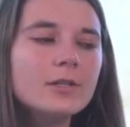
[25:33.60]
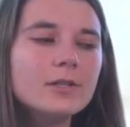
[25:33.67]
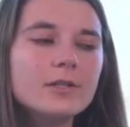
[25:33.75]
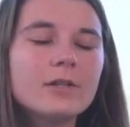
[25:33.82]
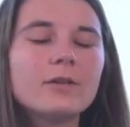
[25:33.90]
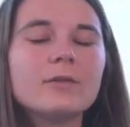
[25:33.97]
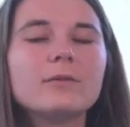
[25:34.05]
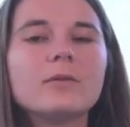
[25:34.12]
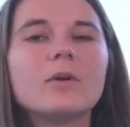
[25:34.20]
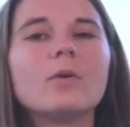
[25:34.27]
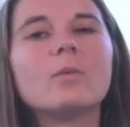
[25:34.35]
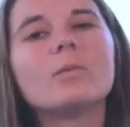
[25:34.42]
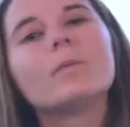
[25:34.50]
So
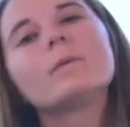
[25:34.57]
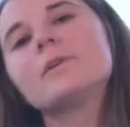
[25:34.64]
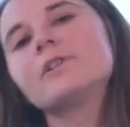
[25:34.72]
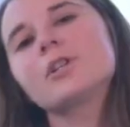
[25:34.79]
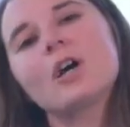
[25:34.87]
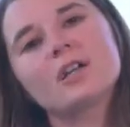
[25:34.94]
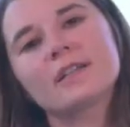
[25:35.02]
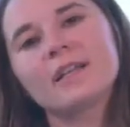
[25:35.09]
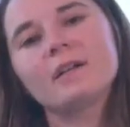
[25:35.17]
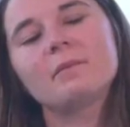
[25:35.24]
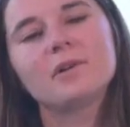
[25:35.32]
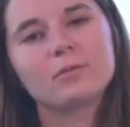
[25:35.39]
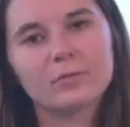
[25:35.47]
when we're talking
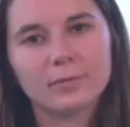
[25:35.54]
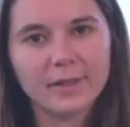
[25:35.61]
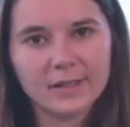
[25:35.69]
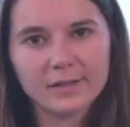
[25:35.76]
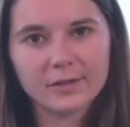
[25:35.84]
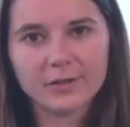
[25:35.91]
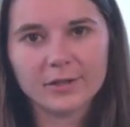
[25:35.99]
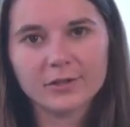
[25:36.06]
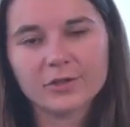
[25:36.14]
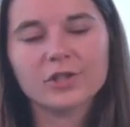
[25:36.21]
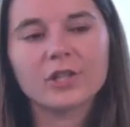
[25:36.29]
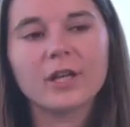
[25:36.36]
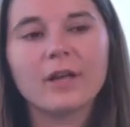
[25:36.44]
about
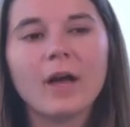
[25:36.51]
research,